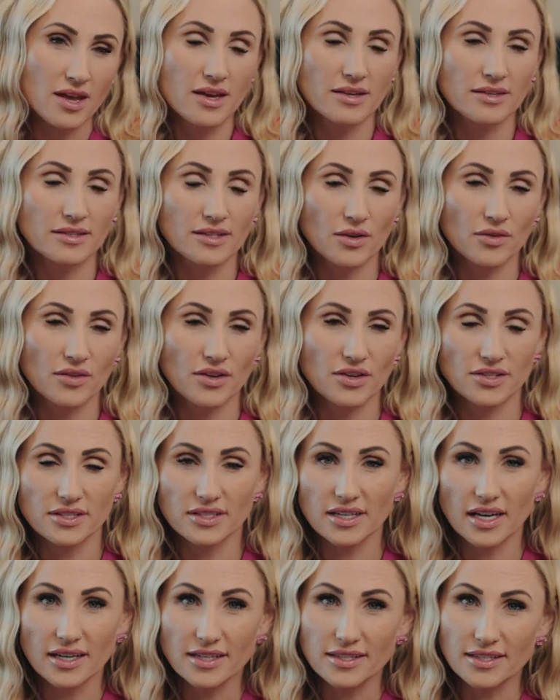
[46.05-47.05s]
So there's
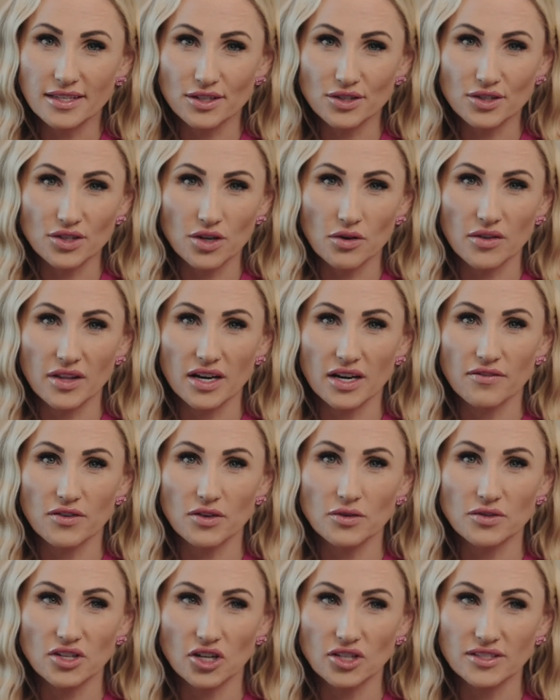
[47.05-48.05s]
studies that show that if
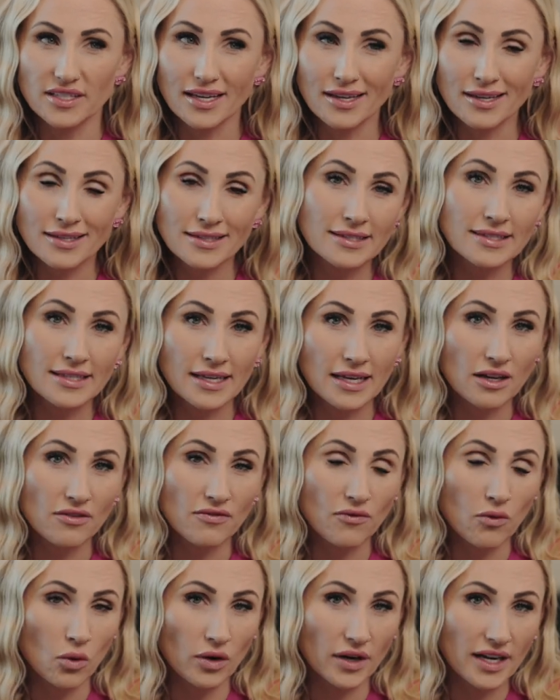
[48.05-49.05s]
you start taking zinc
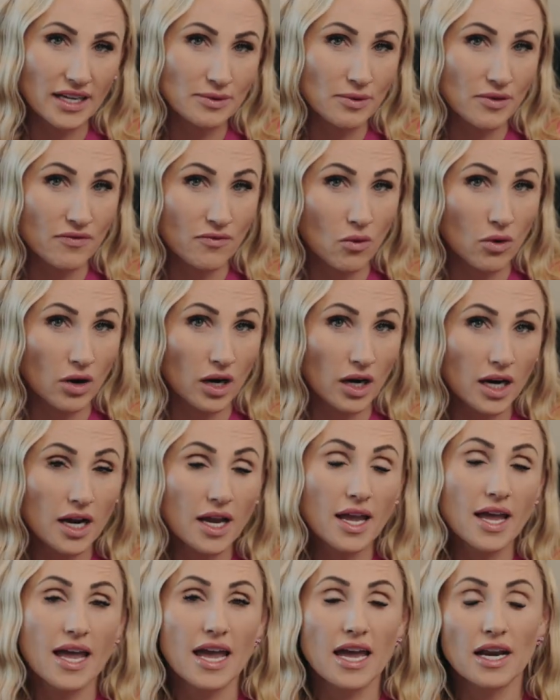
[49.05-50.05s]
4 days before,
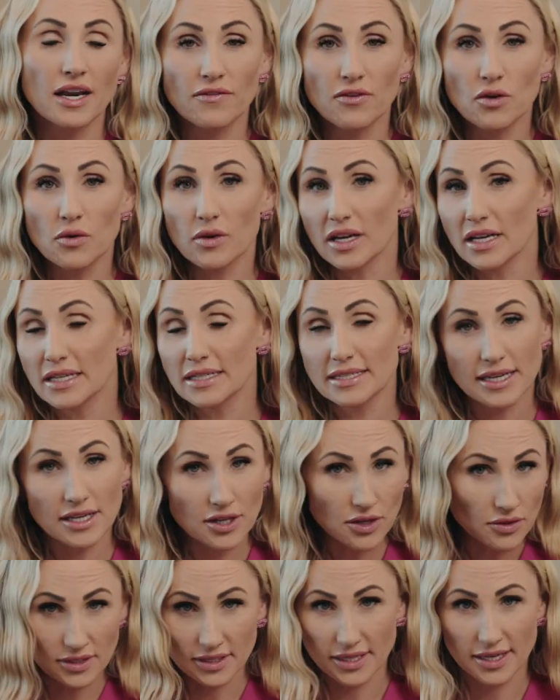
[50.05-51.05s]
and if you
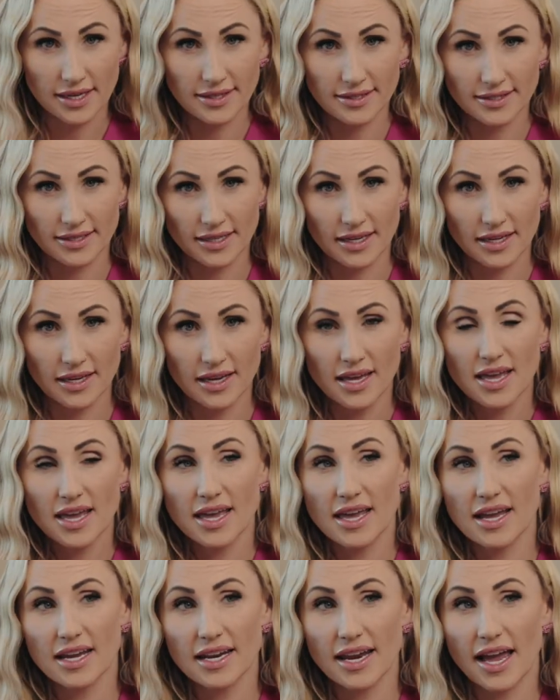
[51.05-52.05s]
continue to take zinc,
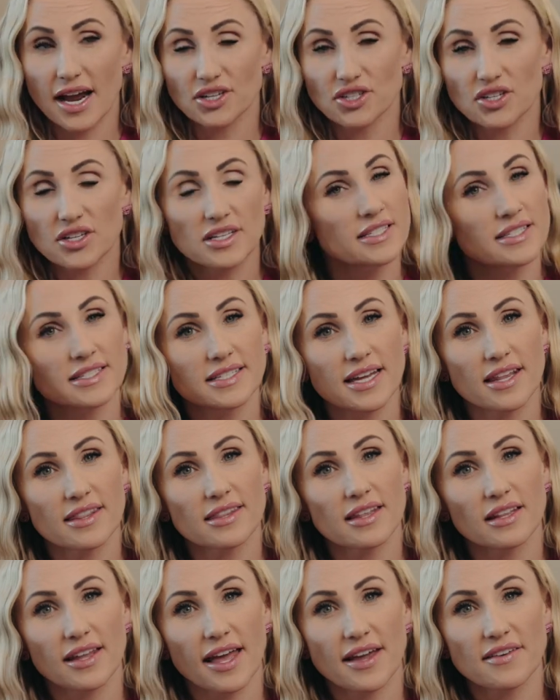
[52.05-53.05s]
it can actually extend
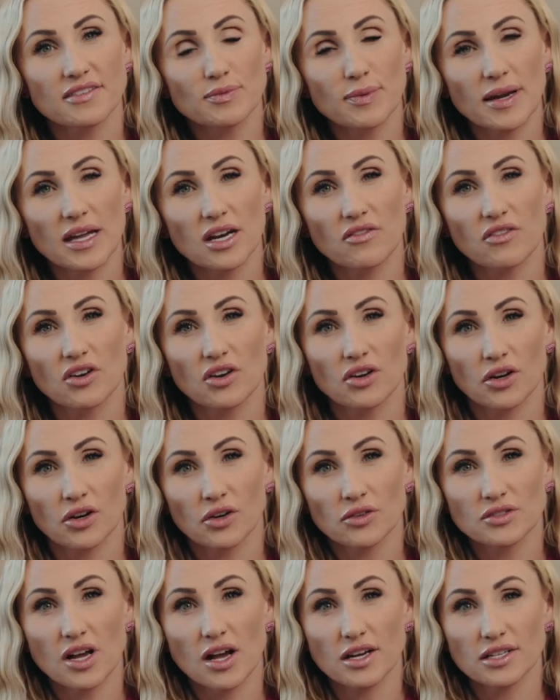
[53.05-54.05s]
the lifespan of your
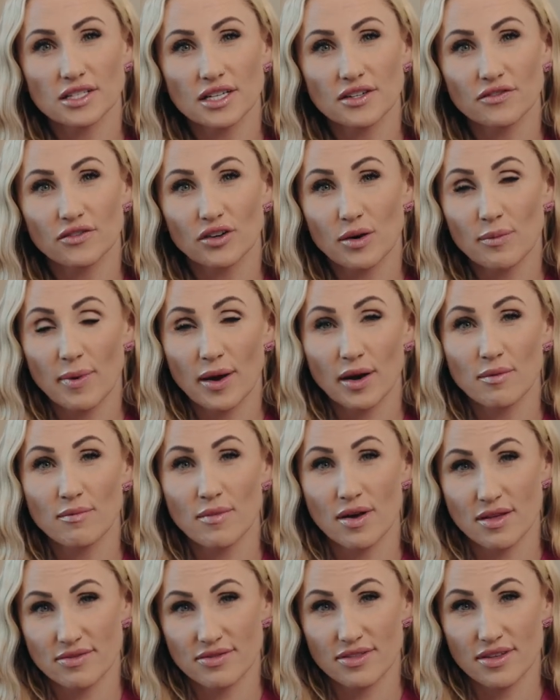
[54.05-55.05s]
neurotoxin for about a
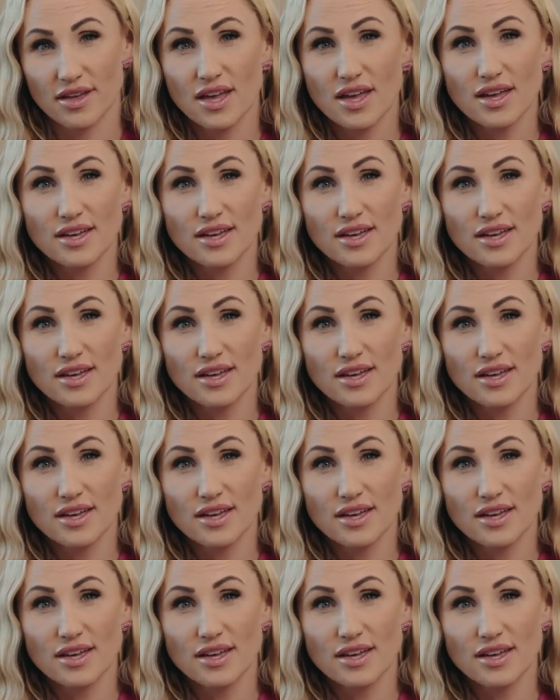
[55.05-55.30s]
month.